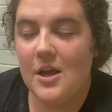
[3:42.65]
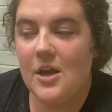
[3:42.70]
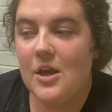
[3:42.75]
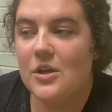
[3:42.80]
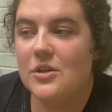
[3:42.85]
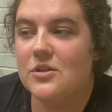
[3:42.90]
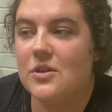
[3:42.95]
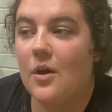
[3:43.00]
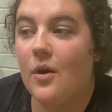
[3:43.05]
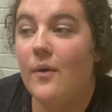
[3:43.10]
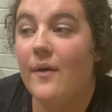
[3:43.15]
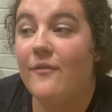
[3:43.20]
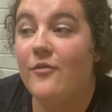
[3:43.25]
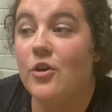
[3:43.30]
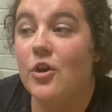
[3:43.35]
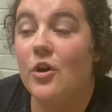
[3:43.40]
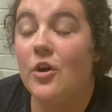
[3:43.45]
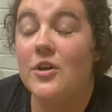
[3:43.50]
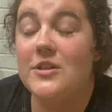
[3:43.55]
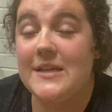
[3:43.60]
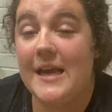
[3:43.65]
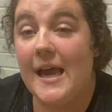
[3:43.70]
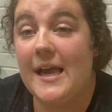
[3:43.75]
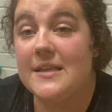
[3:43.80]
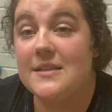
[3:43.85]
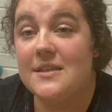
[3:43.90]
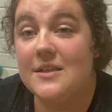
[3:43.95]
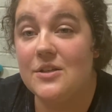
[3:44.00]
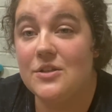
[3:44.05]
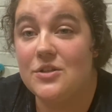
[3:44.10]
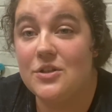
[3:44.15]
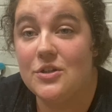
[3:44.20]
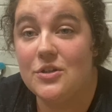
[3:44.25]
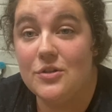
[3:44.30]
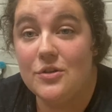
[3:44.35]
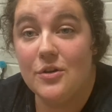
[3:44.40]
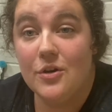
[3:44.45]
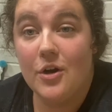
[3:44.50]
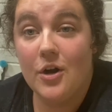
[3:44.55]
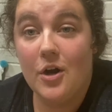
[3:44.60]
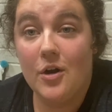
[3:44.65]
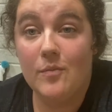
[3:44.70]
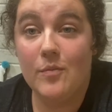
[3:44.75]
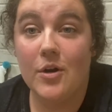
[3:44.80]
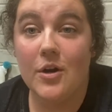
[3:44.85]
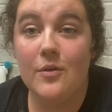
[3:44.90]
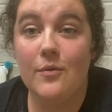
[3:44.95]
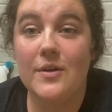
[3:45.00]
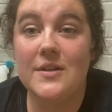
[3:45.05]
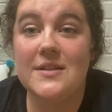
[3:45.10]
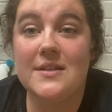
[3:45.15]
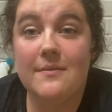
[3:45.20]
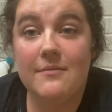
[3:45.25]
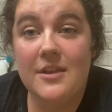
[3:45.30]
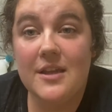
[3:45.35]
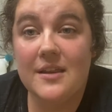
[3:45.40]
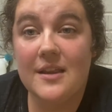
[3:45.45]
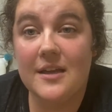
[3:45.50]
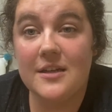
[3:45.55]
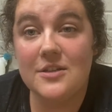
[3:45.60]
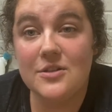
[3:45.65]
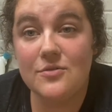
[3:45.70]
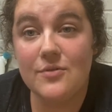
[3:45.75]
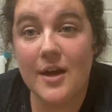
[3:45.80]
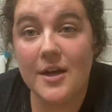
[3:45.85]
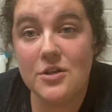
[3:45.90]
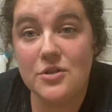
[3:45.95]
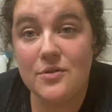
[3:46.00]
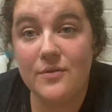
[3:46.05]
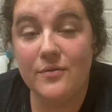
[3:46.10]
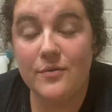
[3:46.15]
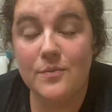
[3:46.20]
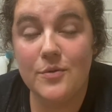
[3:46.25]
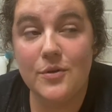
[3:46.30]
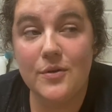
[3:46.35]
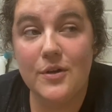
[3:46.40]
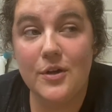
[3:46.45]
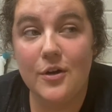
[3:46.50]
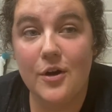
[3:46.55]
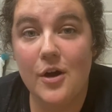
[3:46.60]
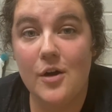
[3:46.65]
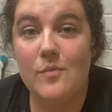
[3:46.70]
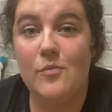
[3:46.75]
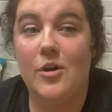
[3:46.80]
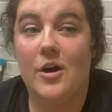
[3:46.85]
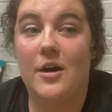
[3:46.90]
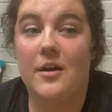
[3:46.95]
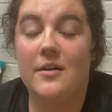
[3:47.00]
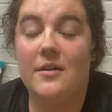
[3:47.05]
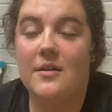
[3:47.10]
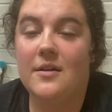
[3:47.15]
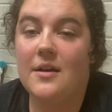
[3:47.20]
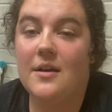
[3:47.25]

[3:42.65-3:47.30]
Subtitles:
So if your task is to do your homework, what's something that distracts you from doing your homework?